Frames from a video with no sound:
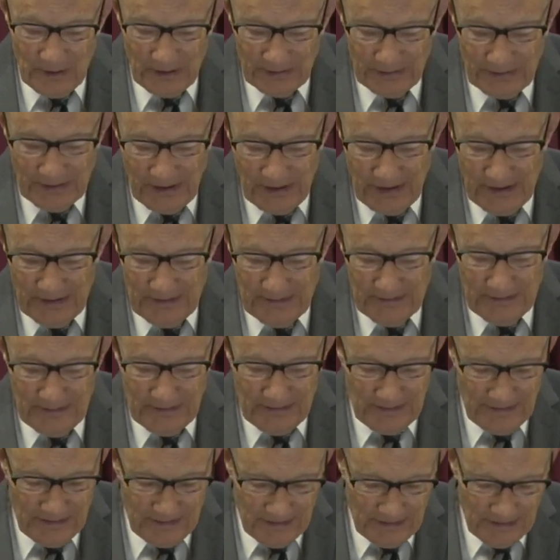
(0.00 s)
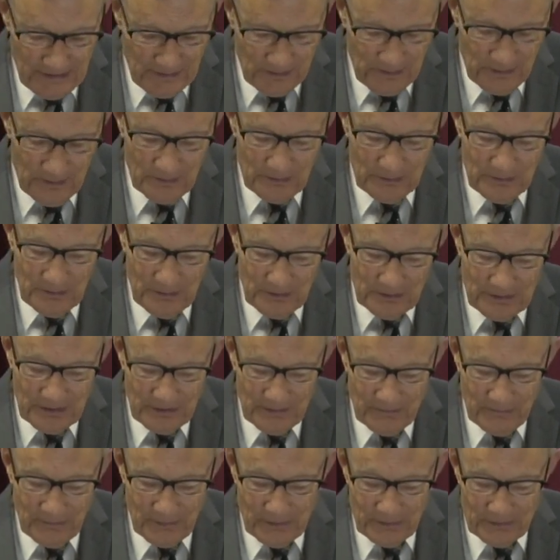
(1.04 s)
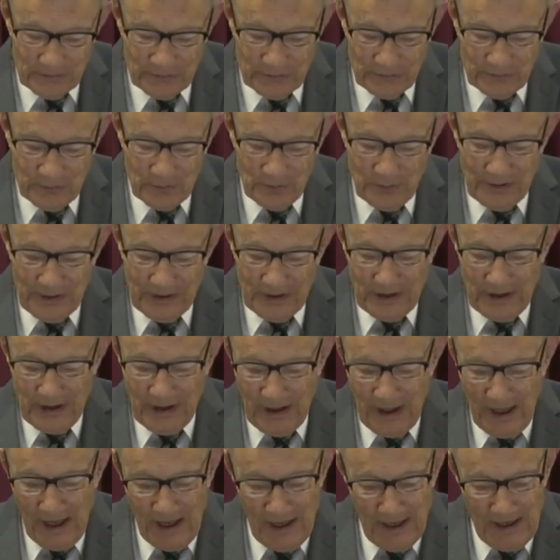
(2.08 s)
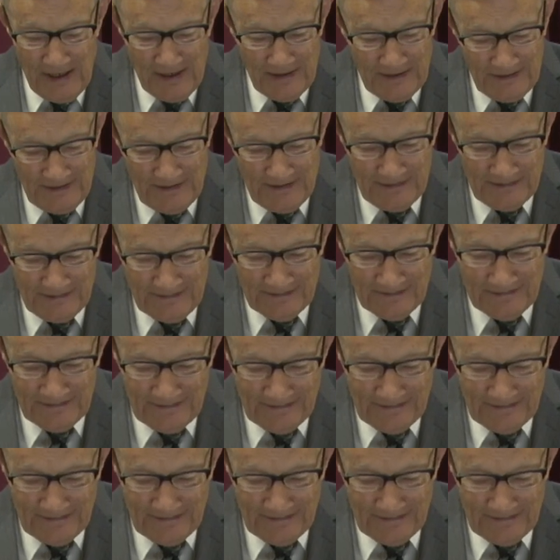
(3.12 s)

But then you look at verse 28.